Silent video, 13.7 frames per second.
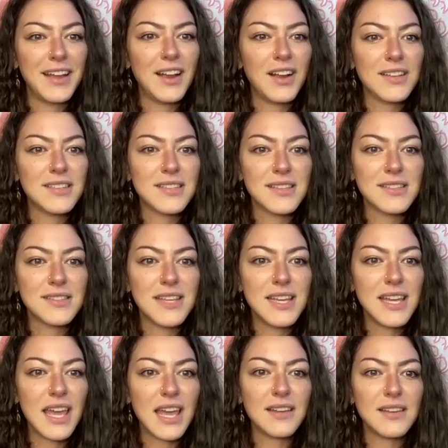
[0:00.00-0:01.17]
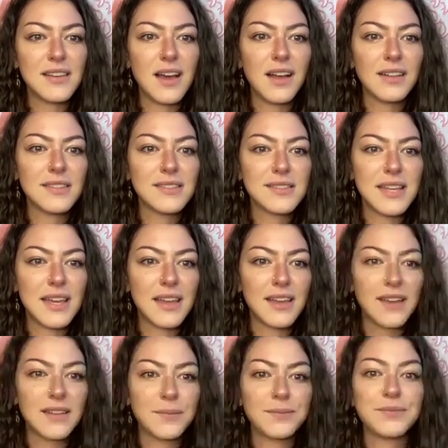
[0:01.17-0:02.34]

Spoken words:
Erica says, sick and not sick.